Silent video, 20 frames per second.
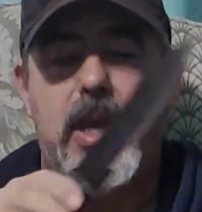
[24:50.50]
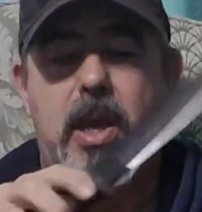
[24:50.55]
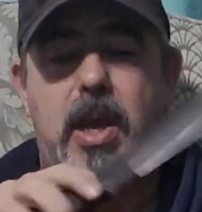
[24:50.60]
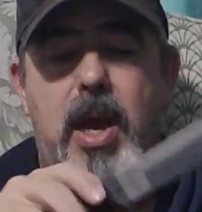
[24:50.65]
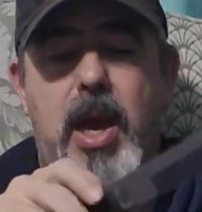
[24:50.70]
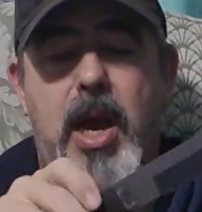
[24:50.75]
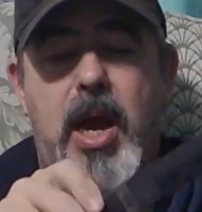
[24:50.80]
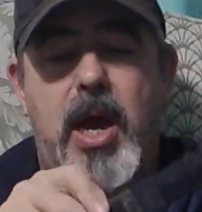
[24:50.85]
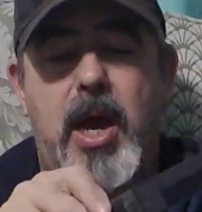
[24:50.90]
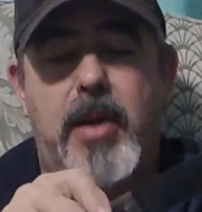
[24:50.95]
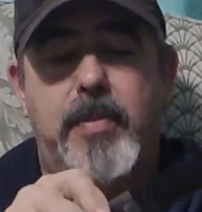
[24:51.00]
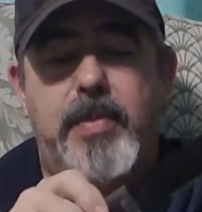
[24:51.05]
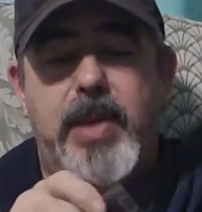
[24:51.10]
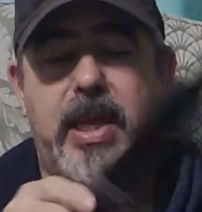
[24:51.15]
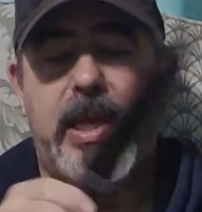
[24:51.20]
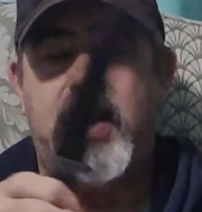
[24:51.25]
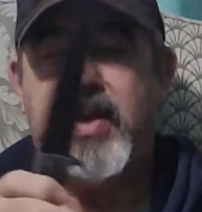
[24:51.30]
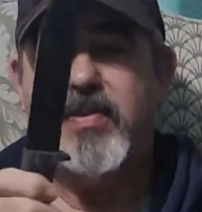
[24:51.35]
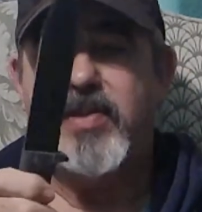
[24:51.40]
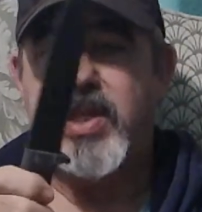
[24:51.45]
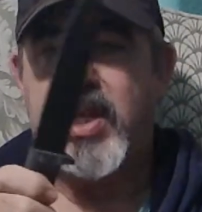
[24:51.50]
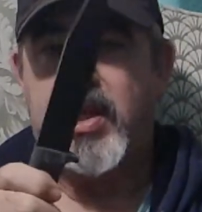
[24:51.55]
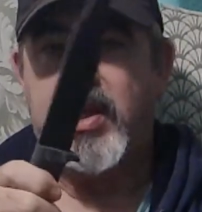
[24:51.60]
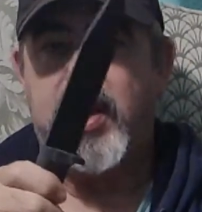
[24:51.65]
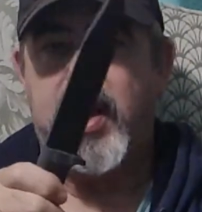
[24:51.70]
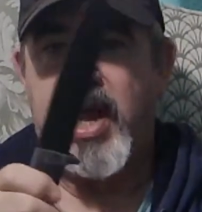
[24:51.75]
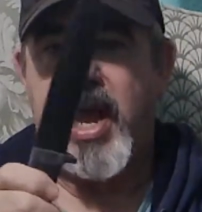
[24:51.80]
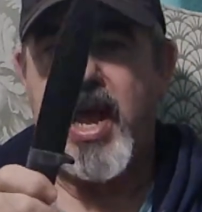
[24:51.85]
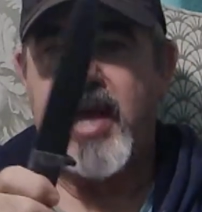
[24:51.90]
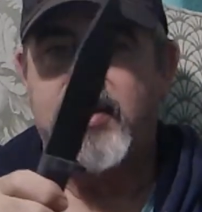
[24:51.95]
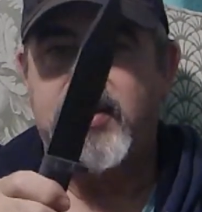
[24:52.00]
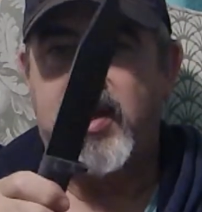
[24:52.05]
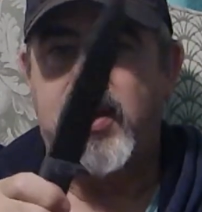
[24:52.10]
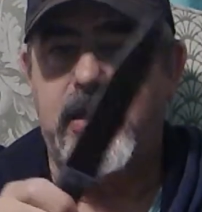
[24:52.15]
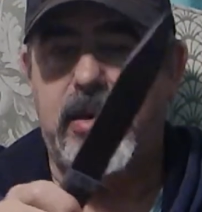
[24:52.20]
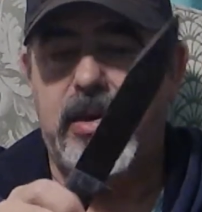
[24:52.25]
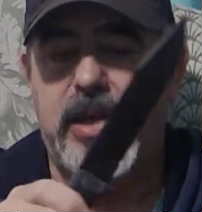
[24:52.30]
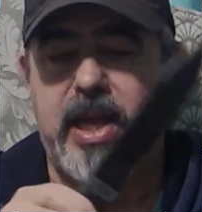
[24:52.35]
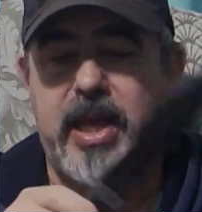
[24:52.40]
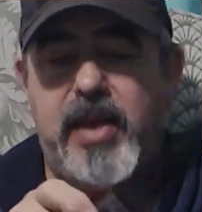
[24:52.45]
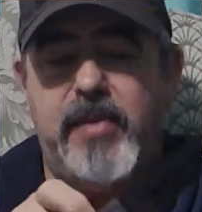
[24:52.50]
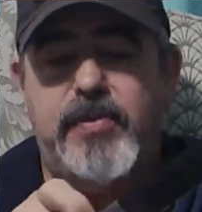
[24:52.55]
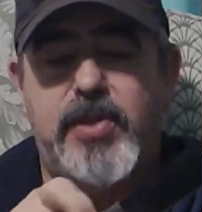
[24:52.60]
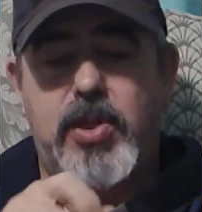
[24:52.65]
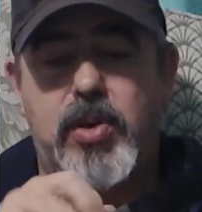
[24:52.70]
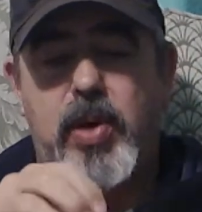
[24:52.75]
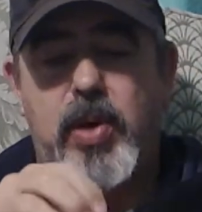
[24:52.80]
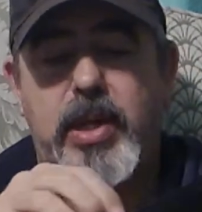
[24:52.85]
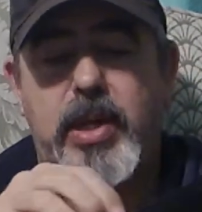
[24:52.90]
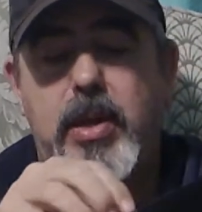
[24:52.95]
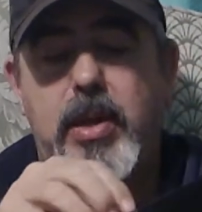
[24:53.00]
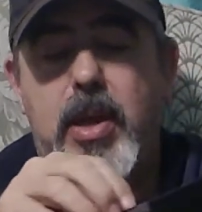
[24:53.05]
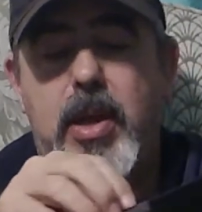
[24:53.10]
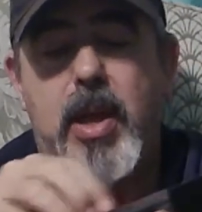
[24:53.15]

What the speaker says: It has a little give to it.